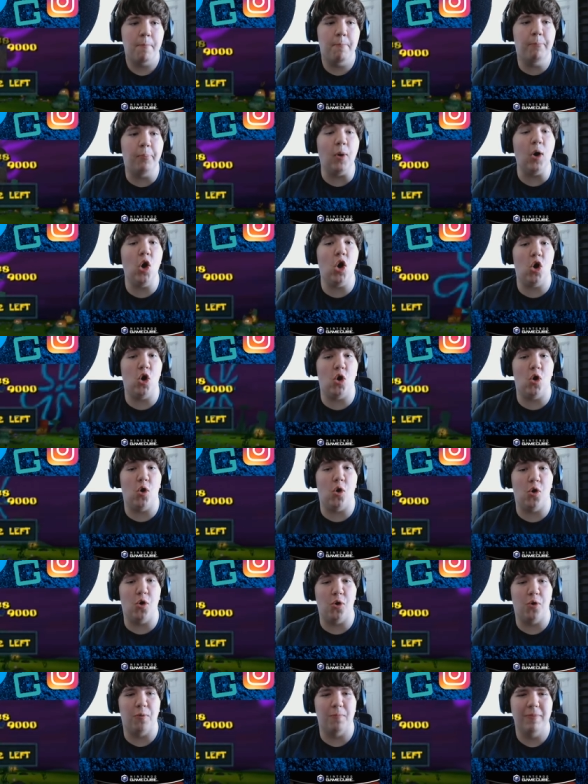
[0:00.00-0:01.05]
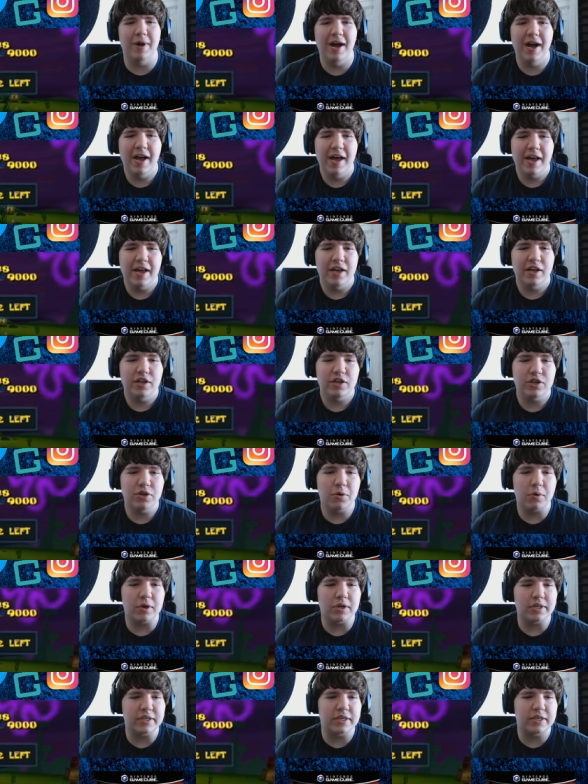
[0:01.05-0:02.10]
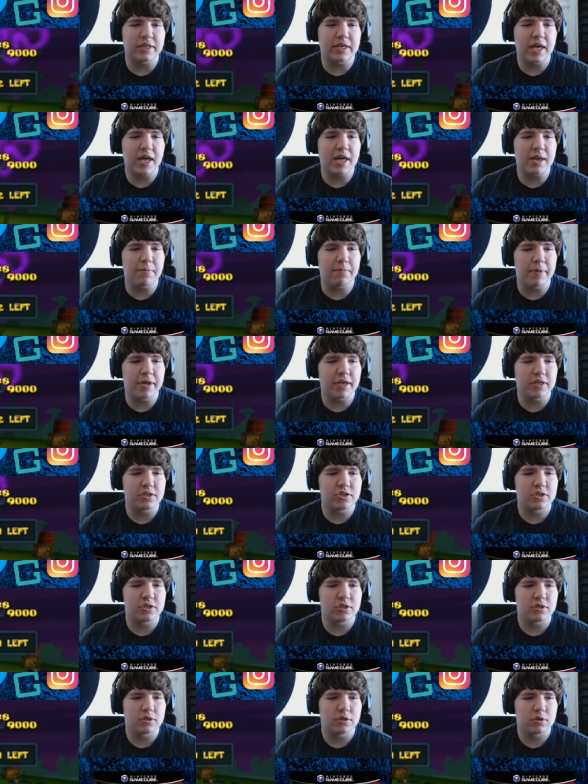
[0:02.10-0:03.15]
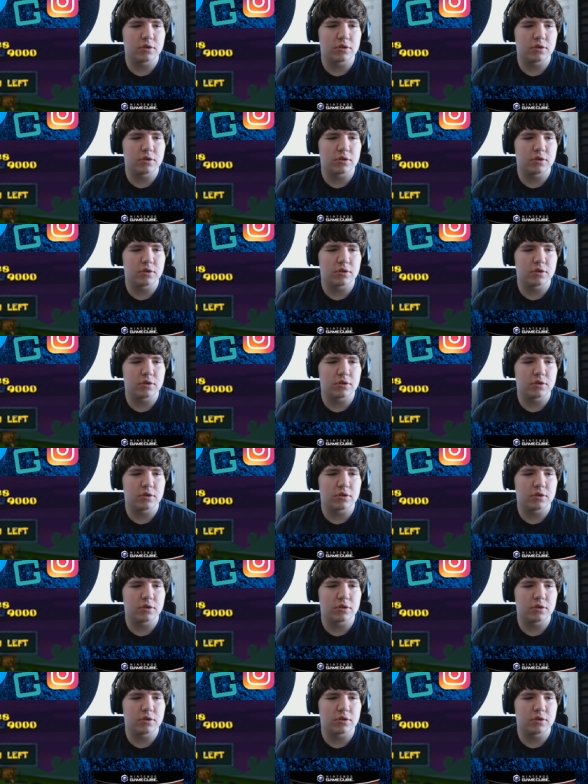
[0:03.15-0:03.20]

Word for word: Boom! You are dead, bitch.